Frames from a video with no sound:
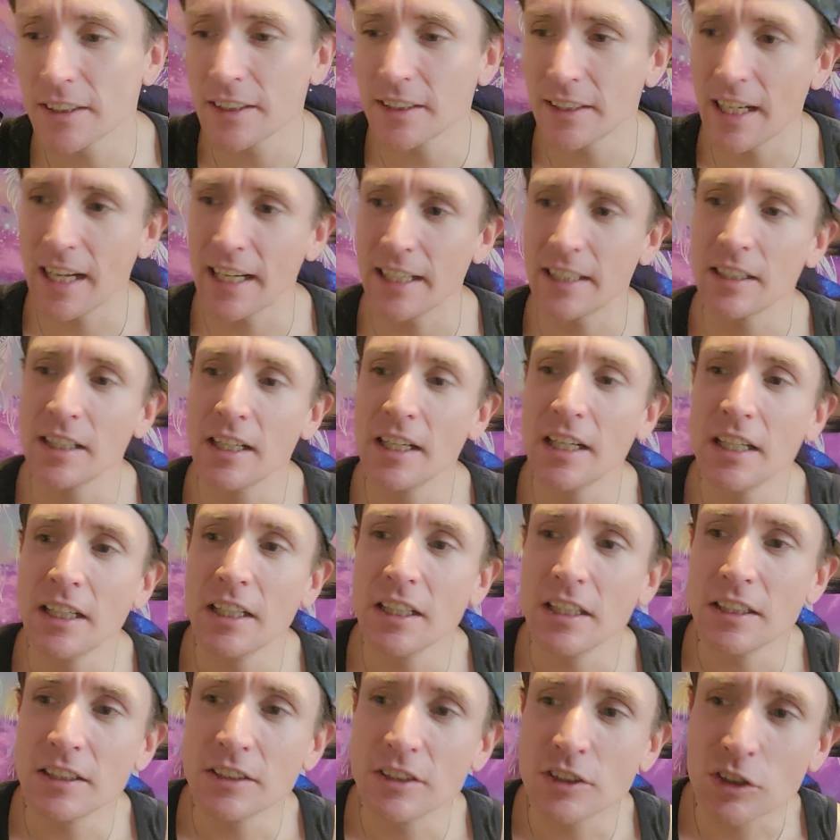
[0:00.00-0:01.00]
and that
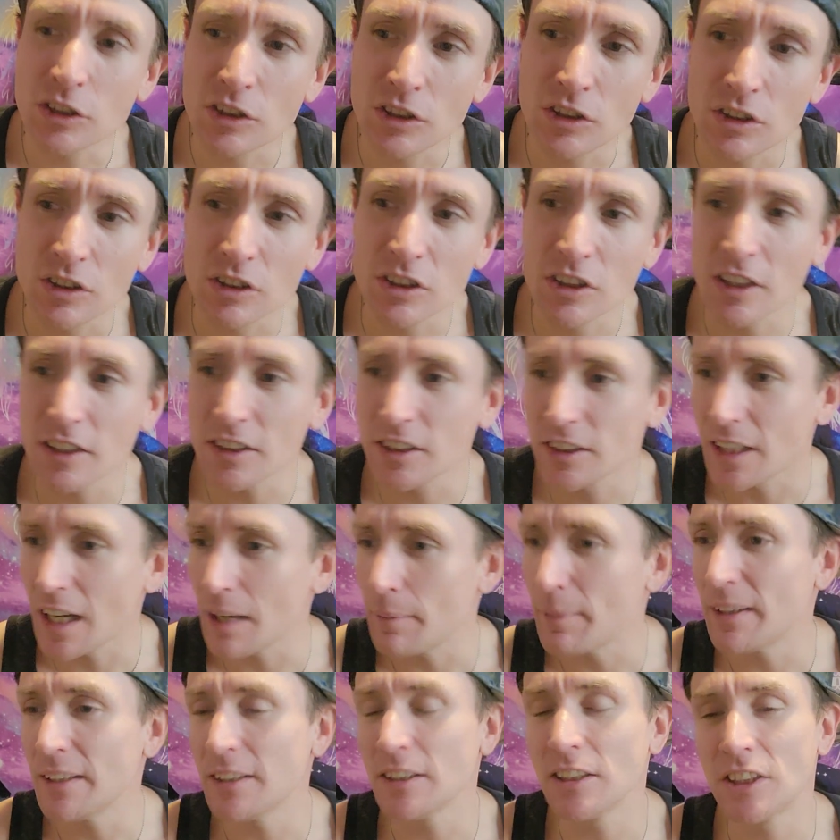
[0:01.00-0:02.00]
just
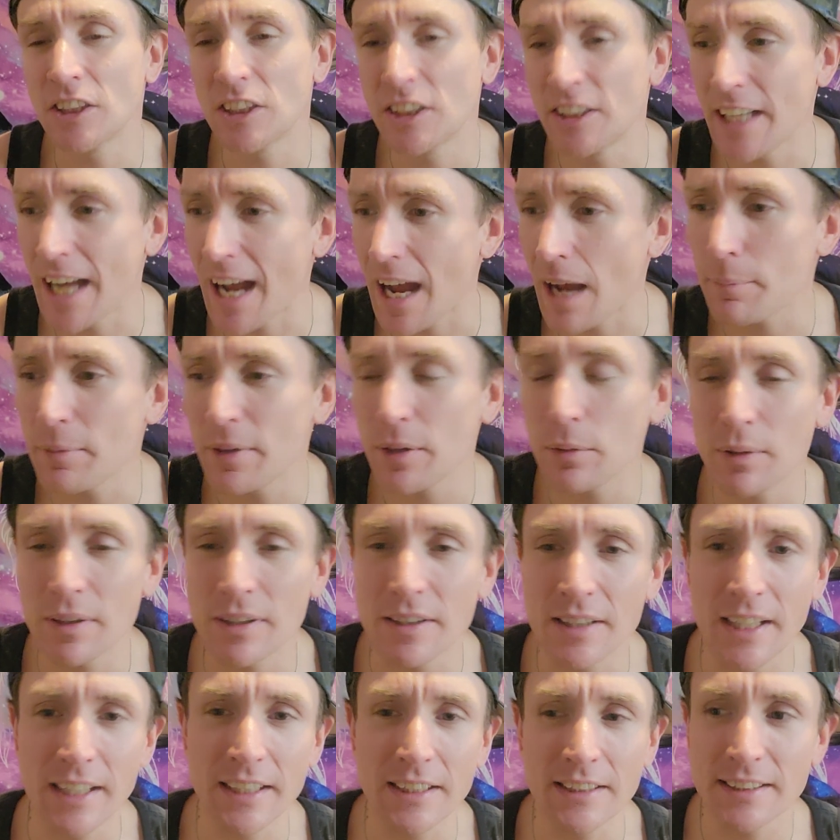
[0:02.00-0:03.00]
come in and stab you with
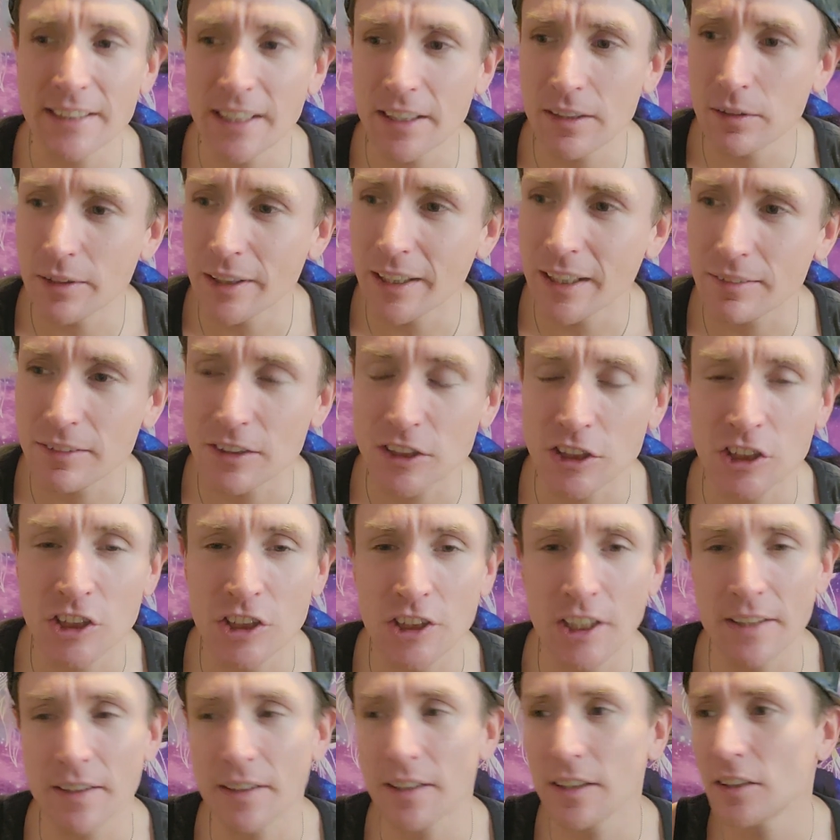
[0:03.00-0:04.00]
things. They don't give a
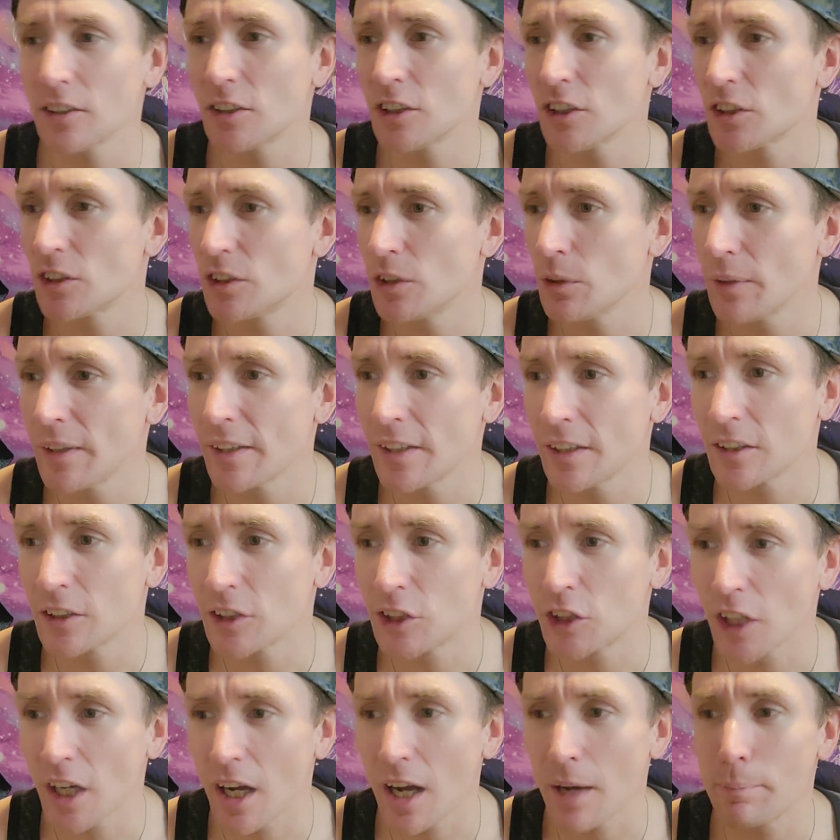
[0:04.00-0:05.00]
shit. They're just doing their
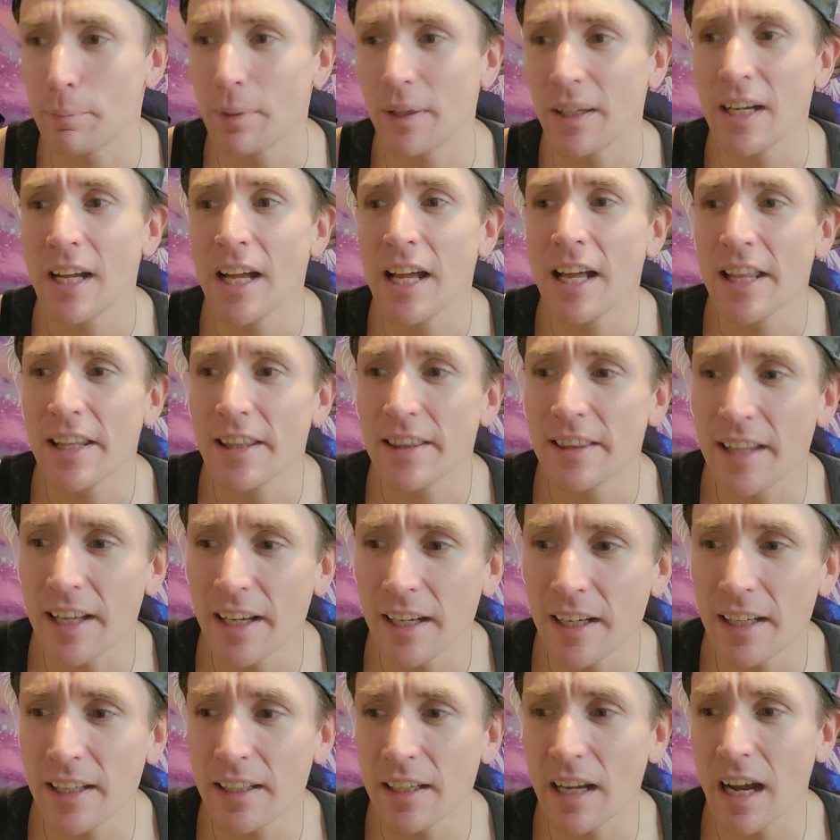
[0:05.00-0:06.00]
job. But
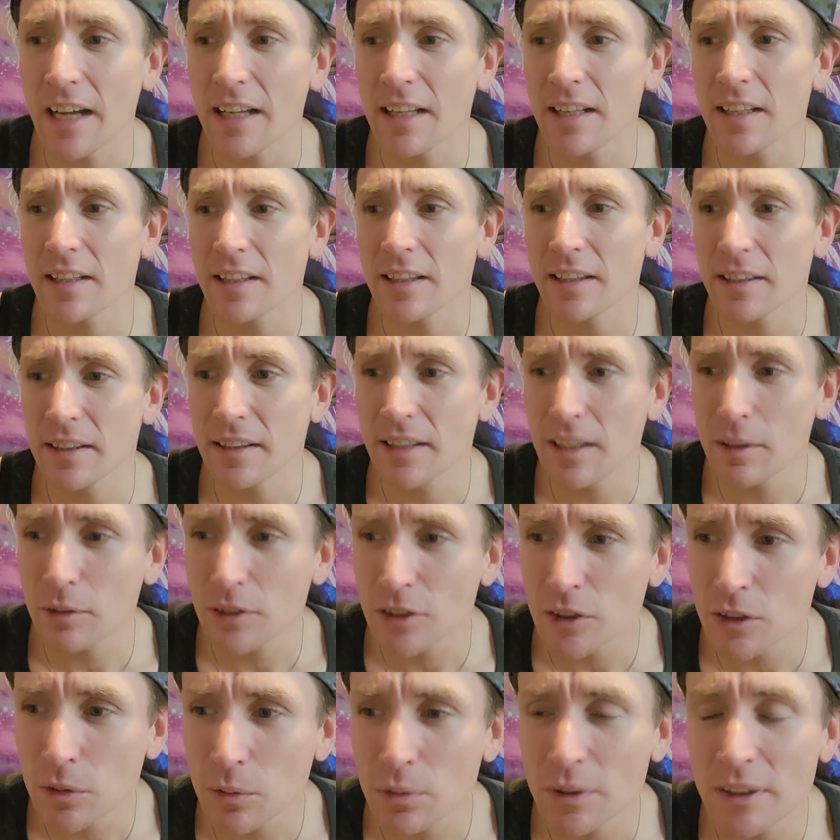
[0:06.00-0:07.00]
there
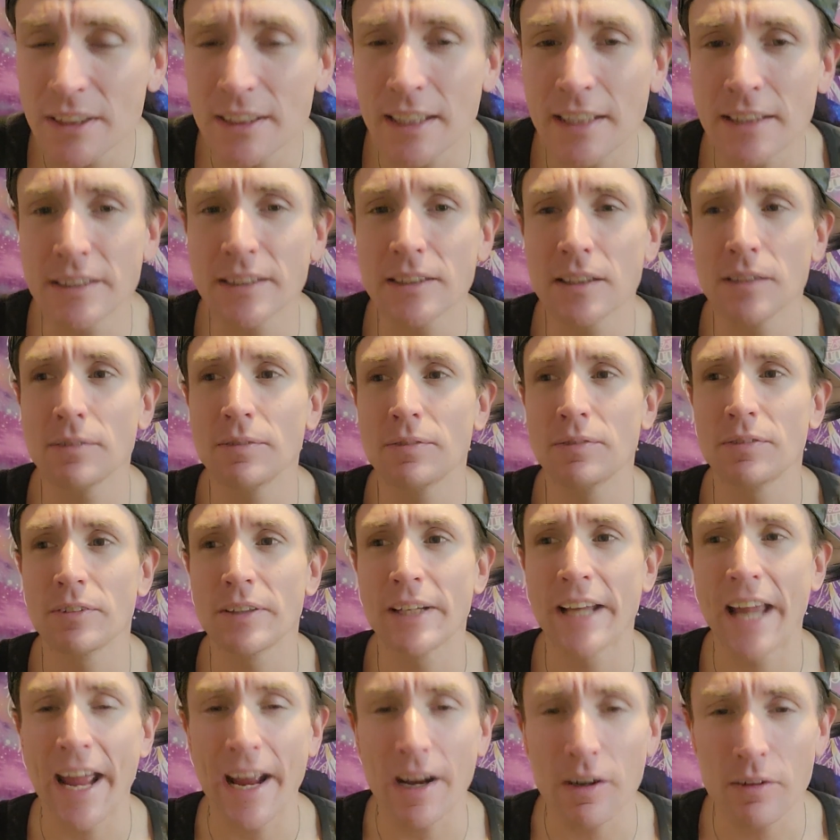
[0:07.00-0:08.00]
was no sense of
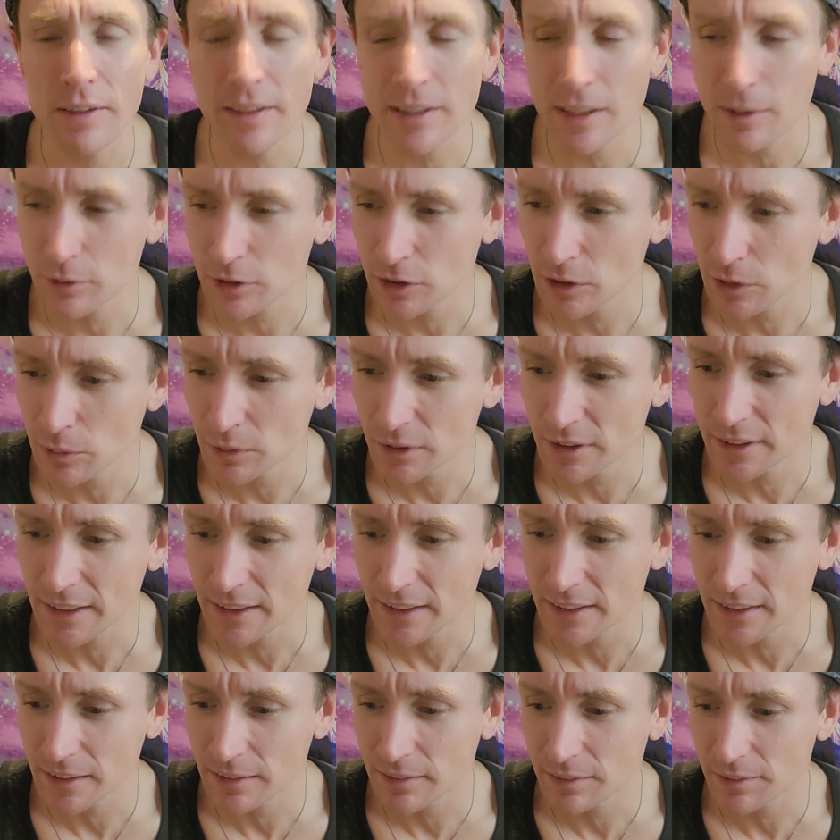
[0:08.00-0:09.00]
caring. There was no
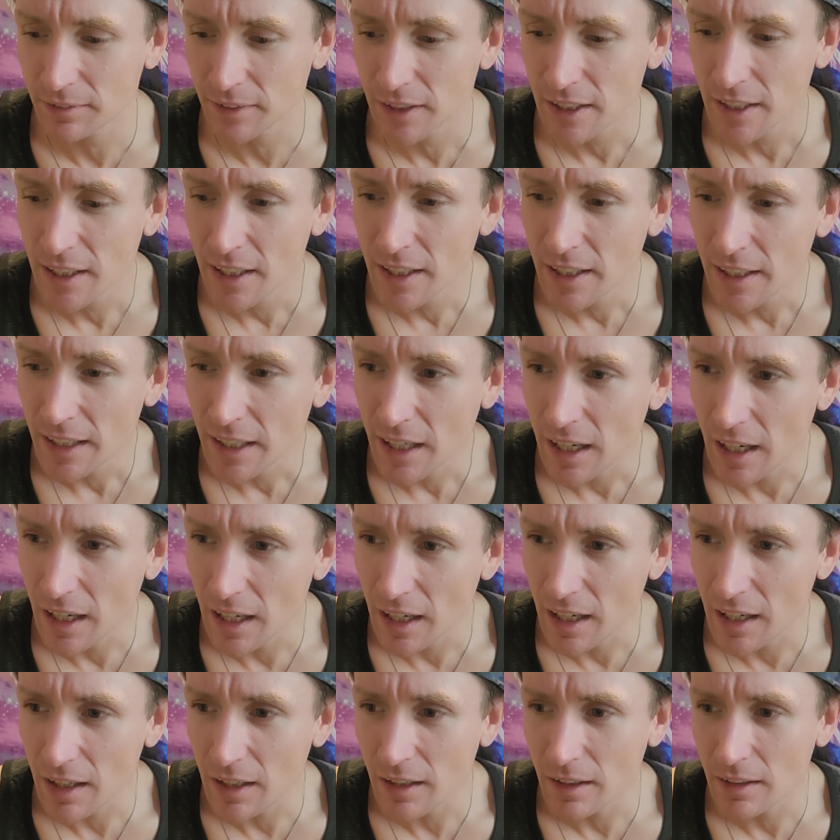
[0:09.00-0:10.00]
sense of
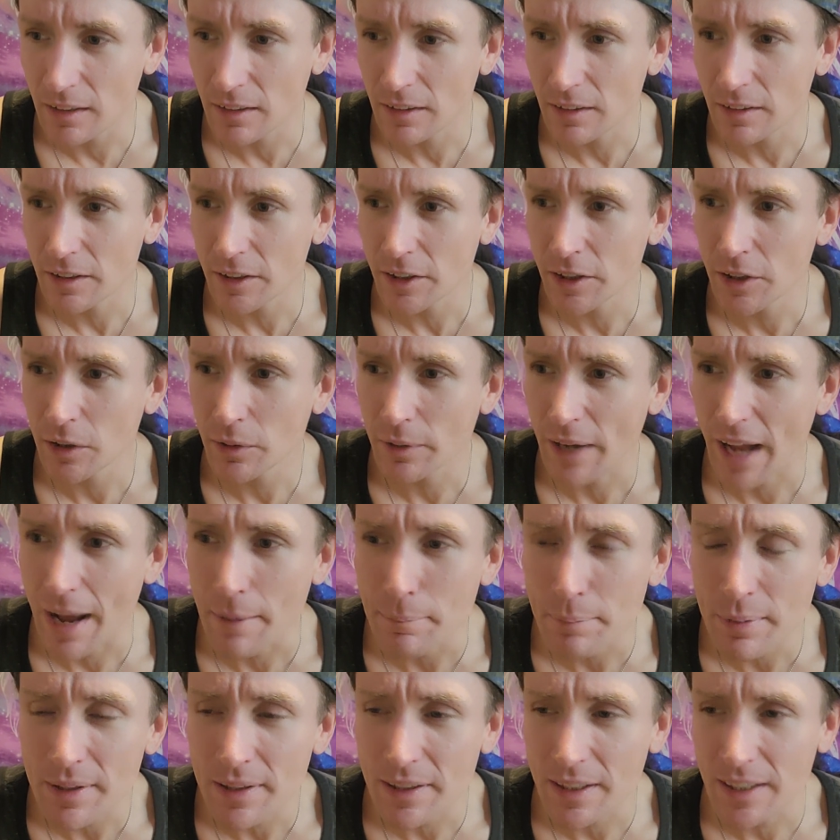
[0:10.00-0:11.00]

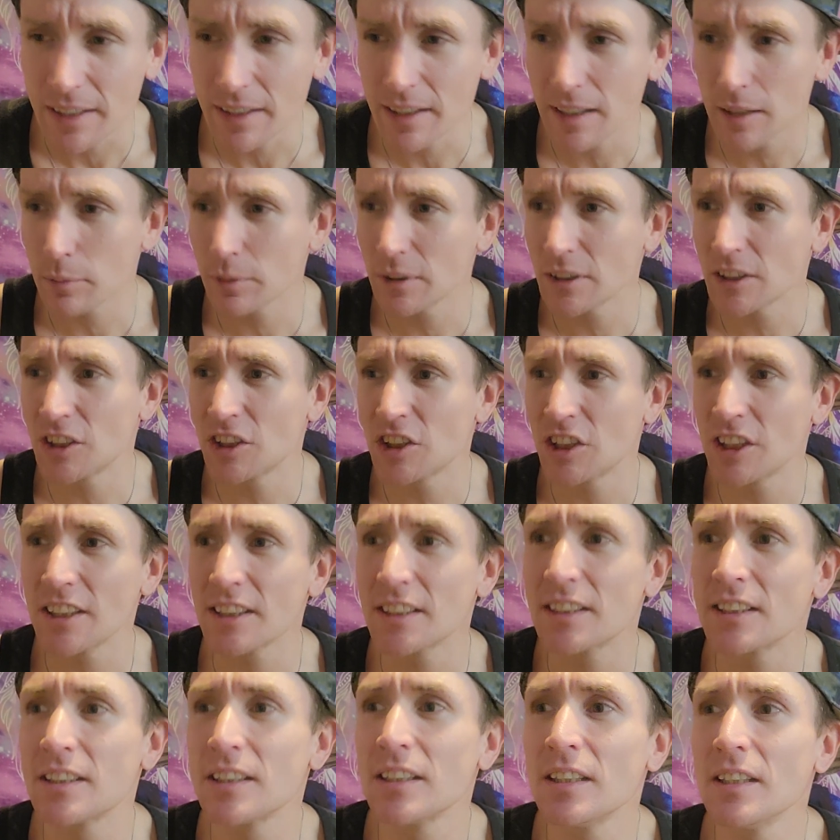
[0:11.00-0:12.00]
empathy. There was
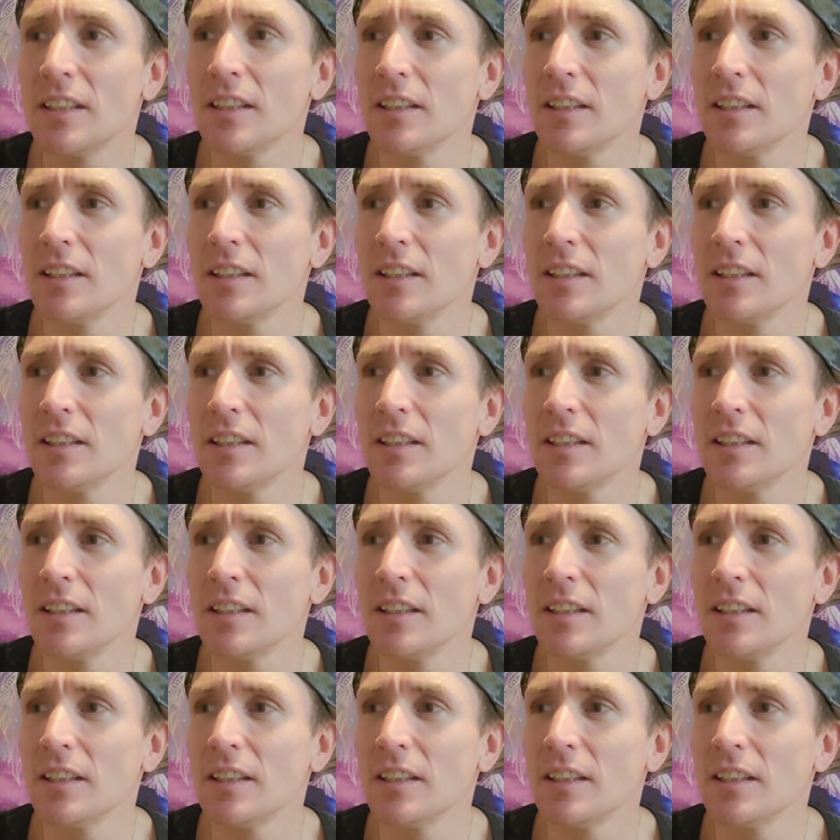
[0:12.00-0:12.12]
just,